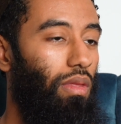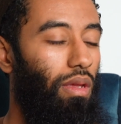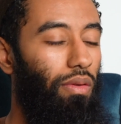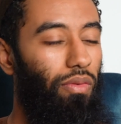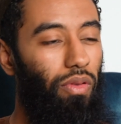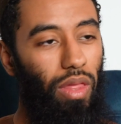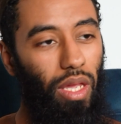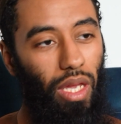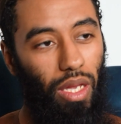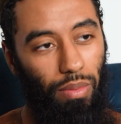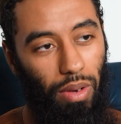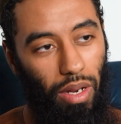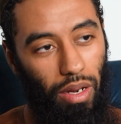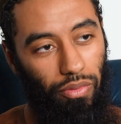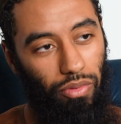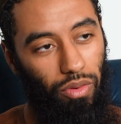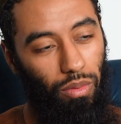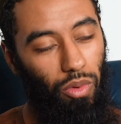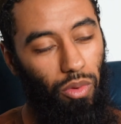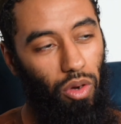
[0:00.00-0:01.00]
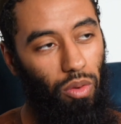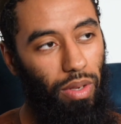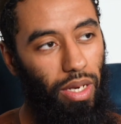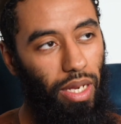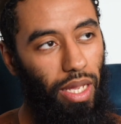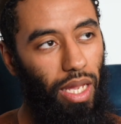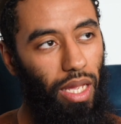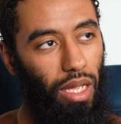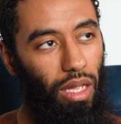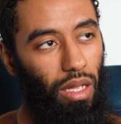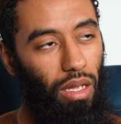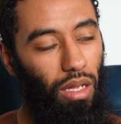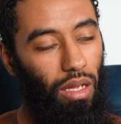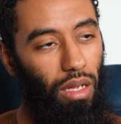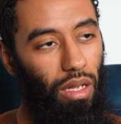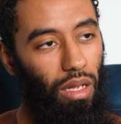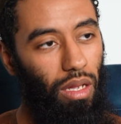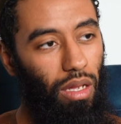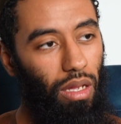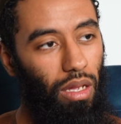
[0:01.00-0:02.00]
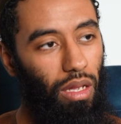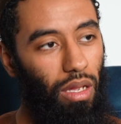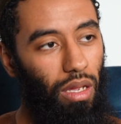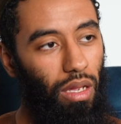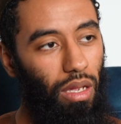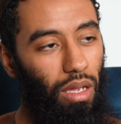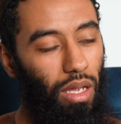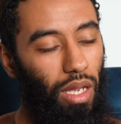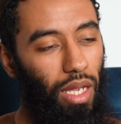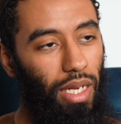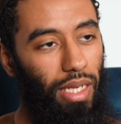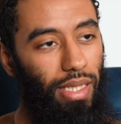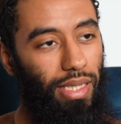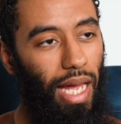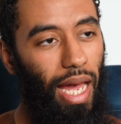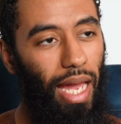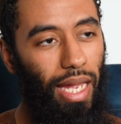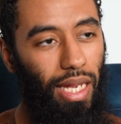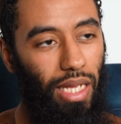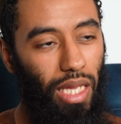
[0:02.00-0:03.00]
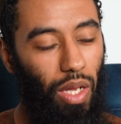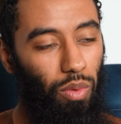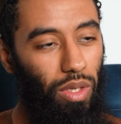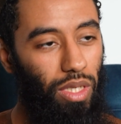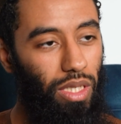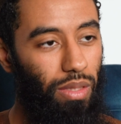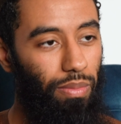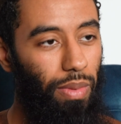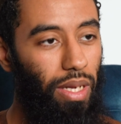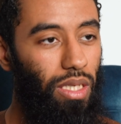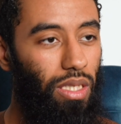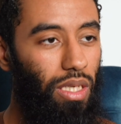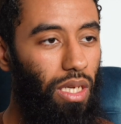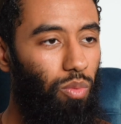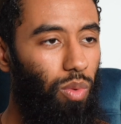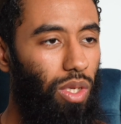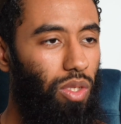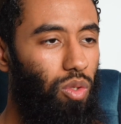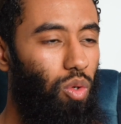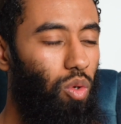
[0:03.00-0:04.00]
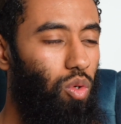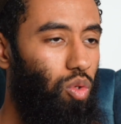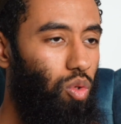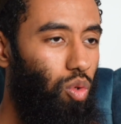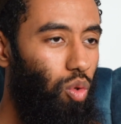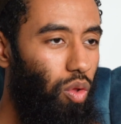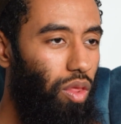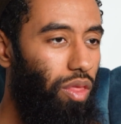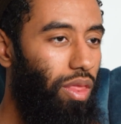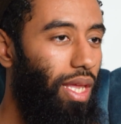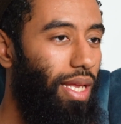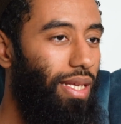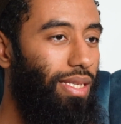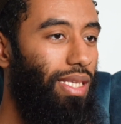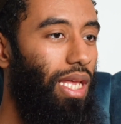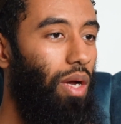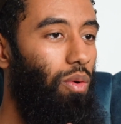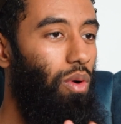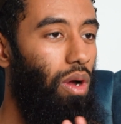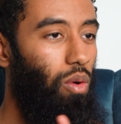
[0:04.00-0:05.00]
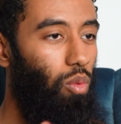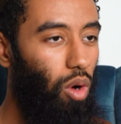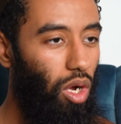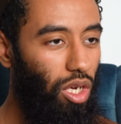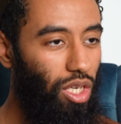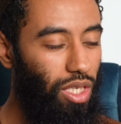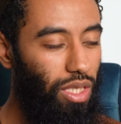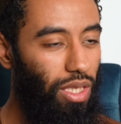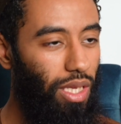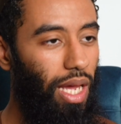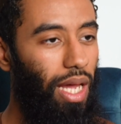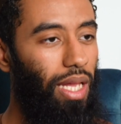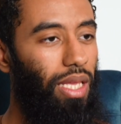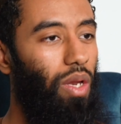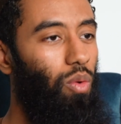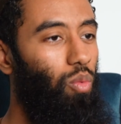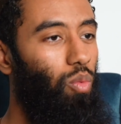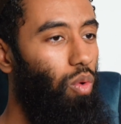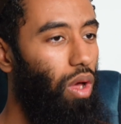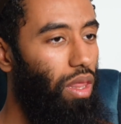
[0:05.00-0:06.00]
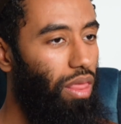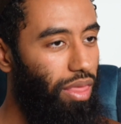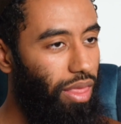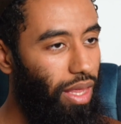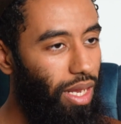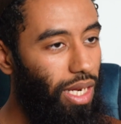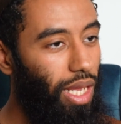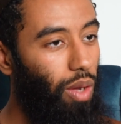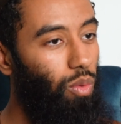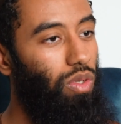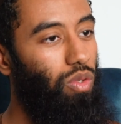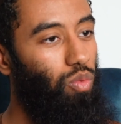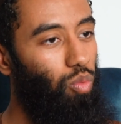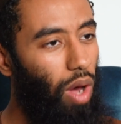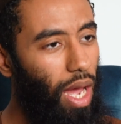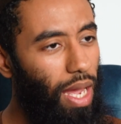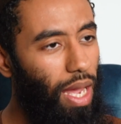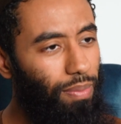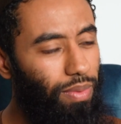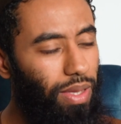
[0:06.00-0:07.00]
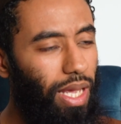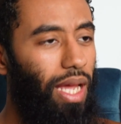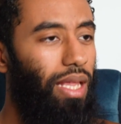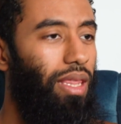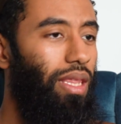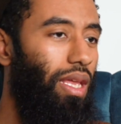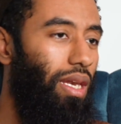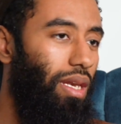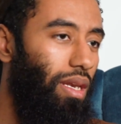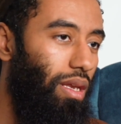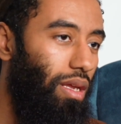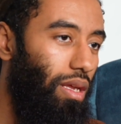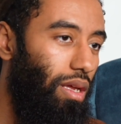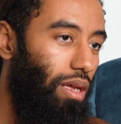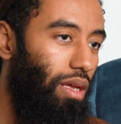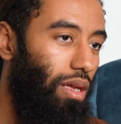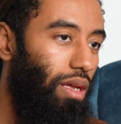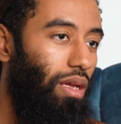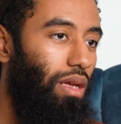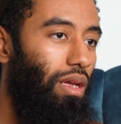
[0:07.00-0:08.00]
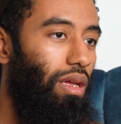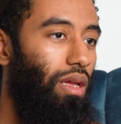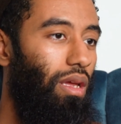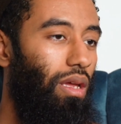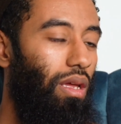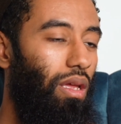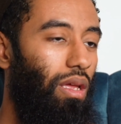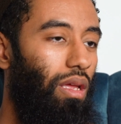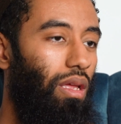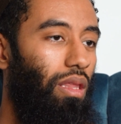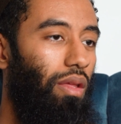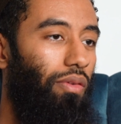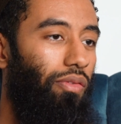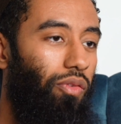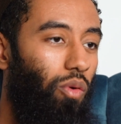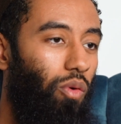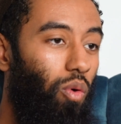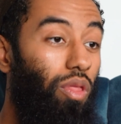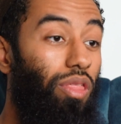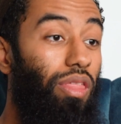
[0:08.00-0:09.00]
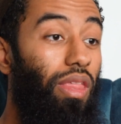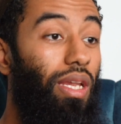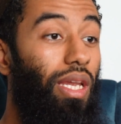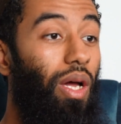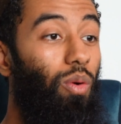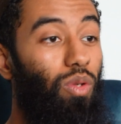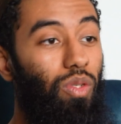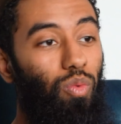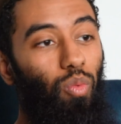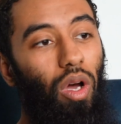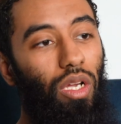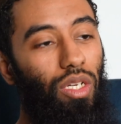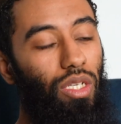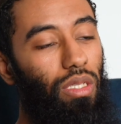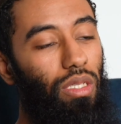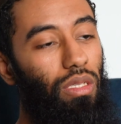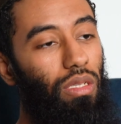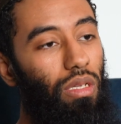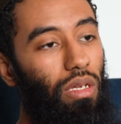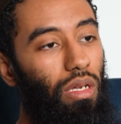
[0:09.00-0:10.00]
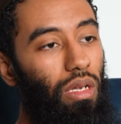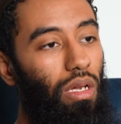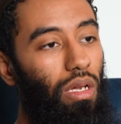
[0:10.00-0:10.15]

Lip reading: If you think about it for a moment here, in this ayah that we just mentioned, we took 2 things that were washed, and then 1 thing that was wiped, and then the 4th thing that was washed.